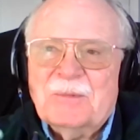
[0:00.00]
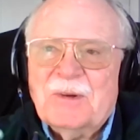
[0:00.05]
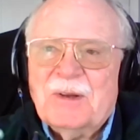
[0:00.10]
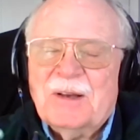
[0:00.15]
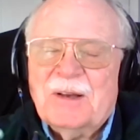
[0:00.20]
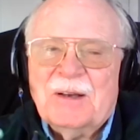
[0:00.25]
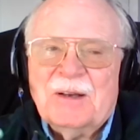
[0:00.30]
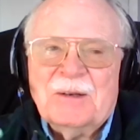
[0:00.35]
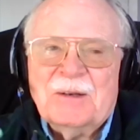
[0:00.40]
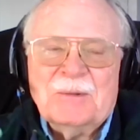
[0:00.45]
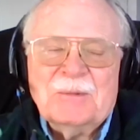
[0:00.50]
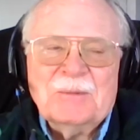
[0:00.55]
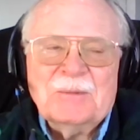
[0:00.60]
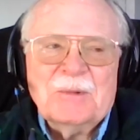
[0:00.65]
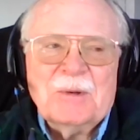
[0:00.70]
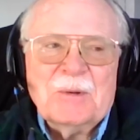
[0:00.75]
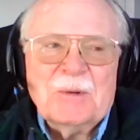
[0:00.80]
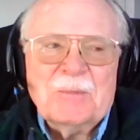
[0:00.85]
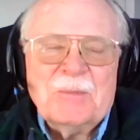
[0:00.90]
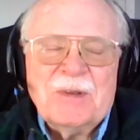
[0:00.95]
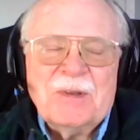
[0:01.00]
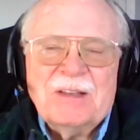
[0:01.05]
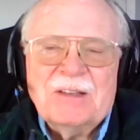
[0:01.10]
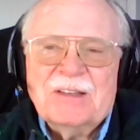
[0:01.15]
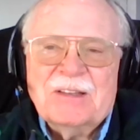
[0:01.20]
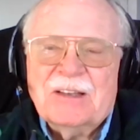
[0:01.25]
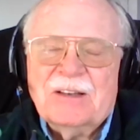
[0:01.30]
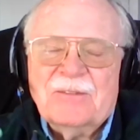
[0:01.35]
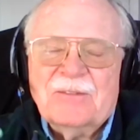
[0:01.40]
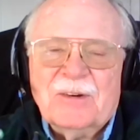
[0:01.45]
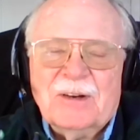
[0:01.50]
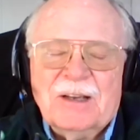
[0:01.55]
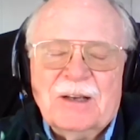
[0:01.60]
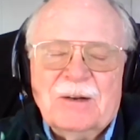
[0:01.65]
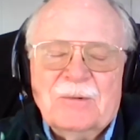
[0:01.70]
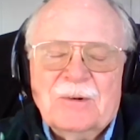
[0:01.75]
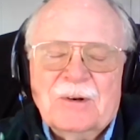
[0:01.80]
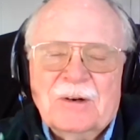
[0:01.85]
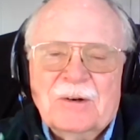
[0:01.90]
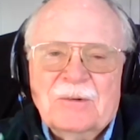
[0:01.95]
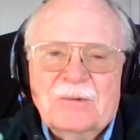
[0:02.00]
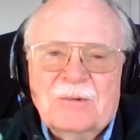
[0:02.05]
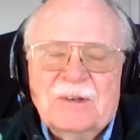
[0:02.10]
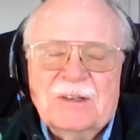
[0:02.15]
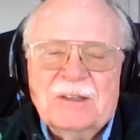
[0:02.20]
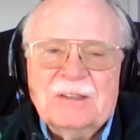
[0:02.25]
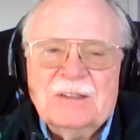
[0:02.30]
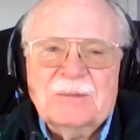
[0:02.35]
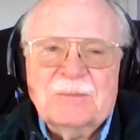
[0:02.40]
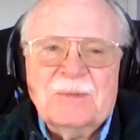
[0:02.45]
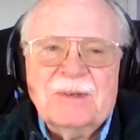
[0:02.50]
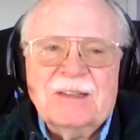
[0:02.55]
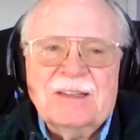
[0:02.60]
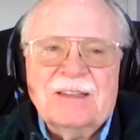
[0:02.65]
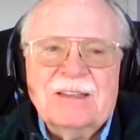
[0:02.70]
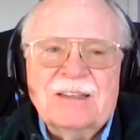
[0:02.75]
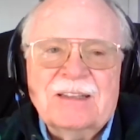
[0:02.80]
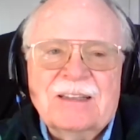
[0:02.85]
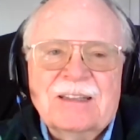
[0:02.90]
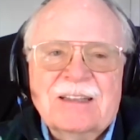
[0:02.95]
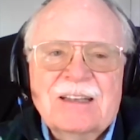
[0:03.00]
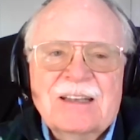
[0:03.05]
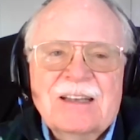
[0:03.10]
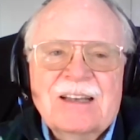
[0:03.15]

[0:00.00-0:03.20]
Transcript: a piece, I forget where it was, but that